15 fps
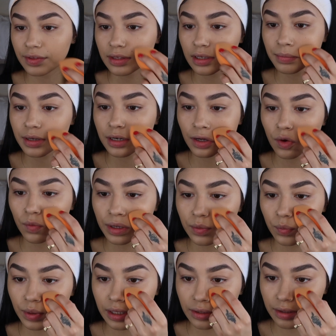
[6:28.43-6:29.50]
I think I'm going to go
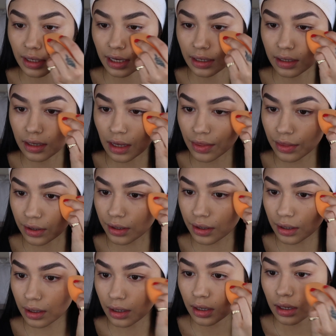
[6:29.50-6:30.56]
in with
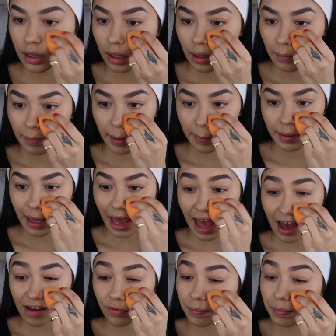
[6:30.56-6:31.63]
another maybe
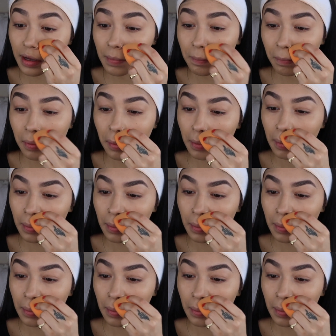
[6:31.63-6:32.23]
half pump